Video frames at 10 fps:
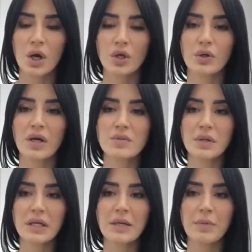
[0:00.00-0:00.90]
You guys want
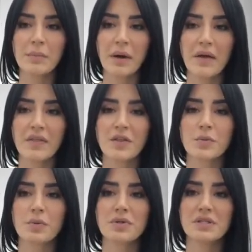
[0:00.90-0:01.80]
to keep in mind that the
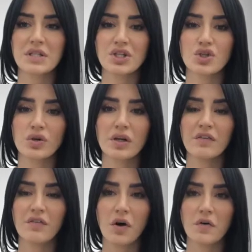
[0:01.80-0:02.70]
procedure
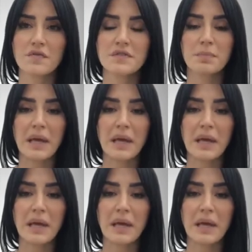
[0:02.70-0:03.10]
involves